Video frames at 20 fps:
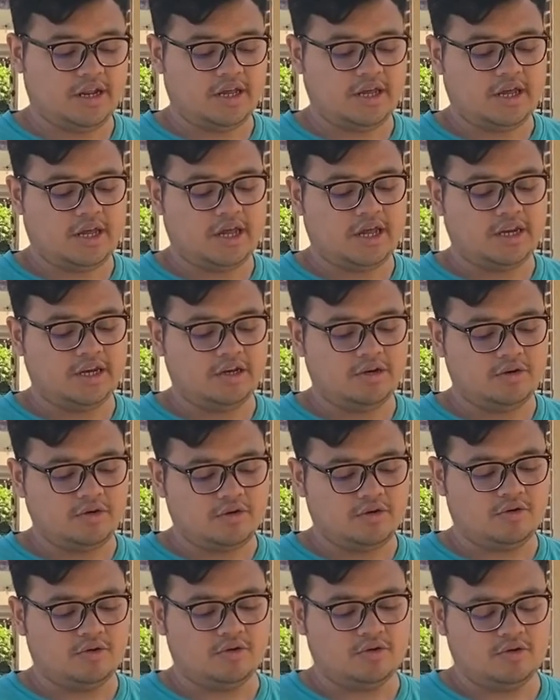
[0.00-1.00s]
and
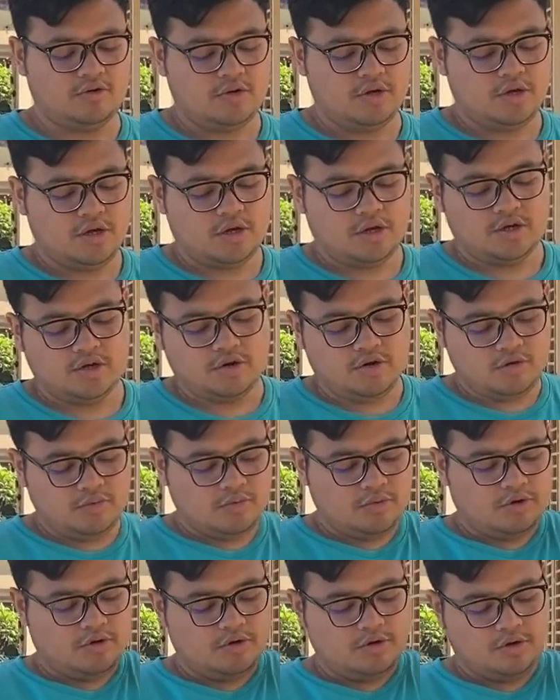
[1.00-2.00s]
no
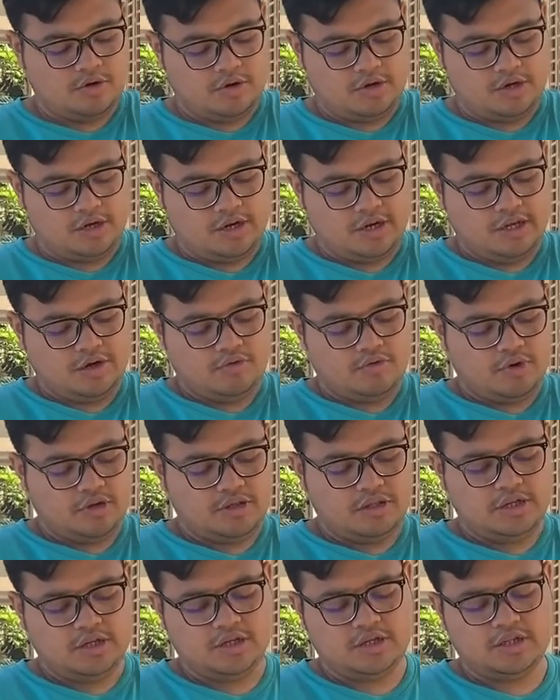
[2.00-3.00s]
more leak
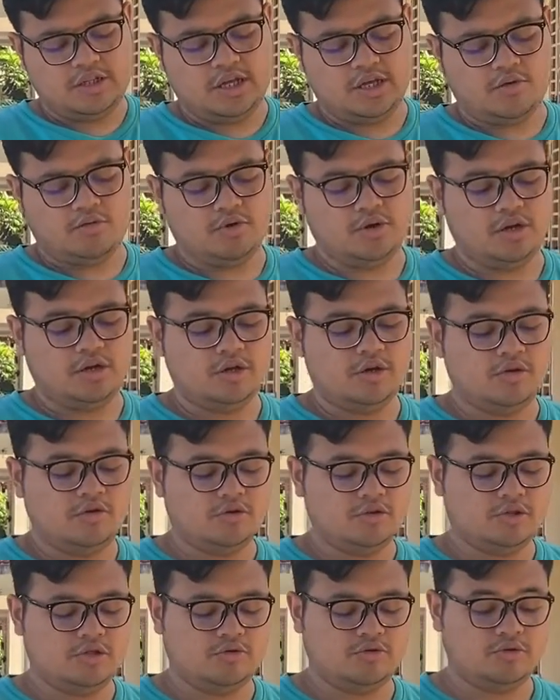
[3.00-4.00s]
water that will go
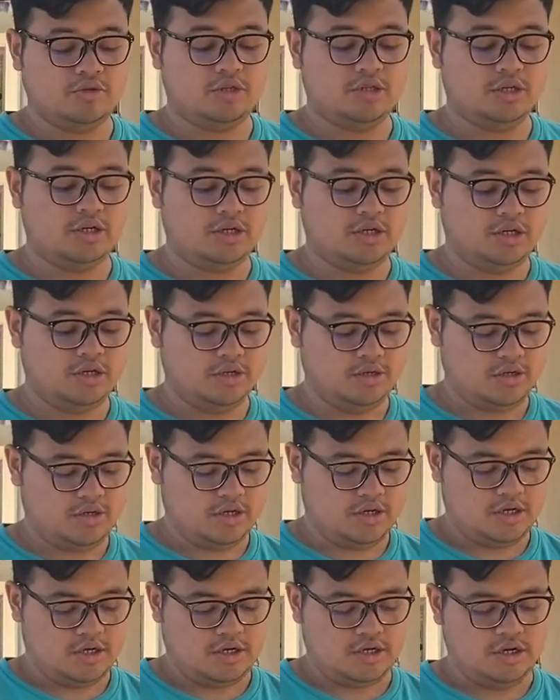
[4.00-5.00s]
through
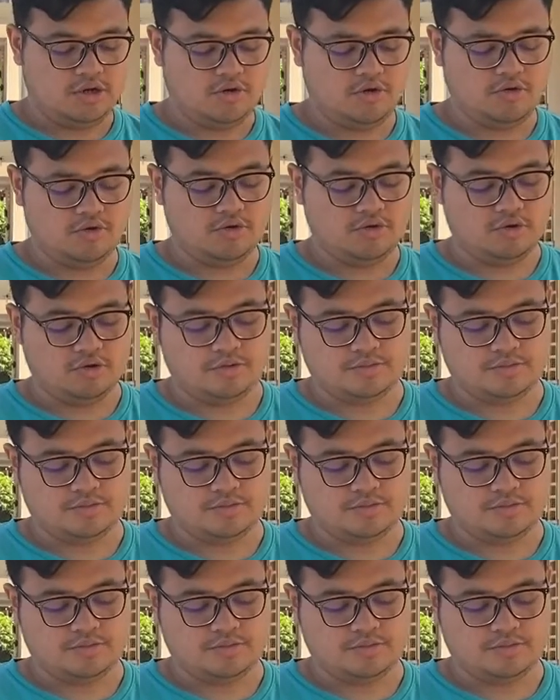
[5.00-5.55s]
the hole.